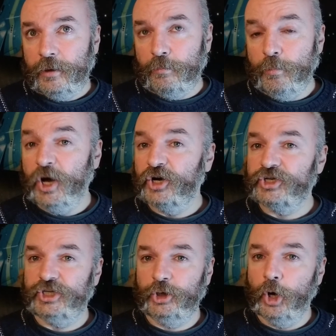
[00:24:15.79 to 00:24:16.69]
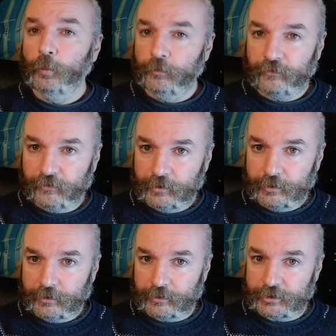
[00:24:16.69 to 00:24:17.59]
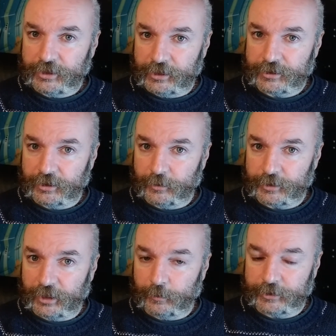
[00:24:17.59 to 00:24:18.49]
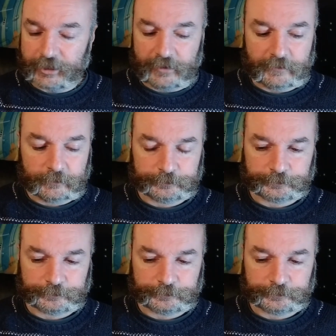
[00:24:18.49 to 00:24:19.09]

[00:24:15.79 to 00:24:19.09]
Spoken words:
marketing oomph that TSR was able to have.